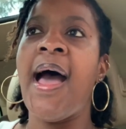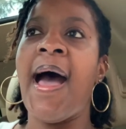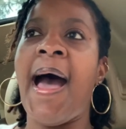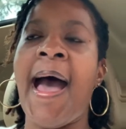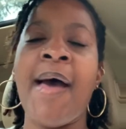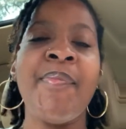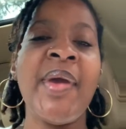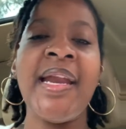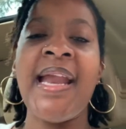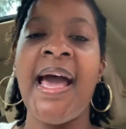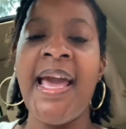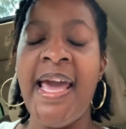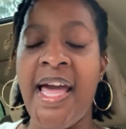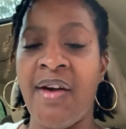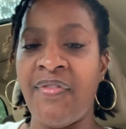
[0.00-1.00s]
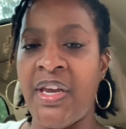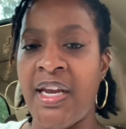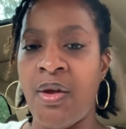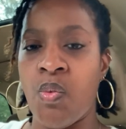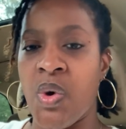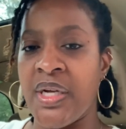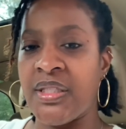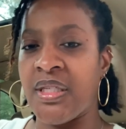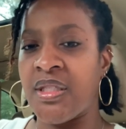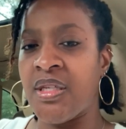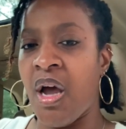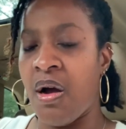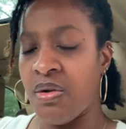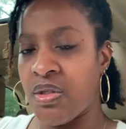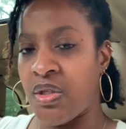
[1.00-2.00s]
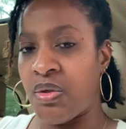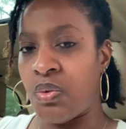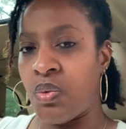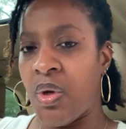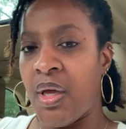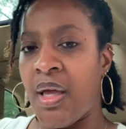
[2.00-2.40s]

I may not have anyone to talk to.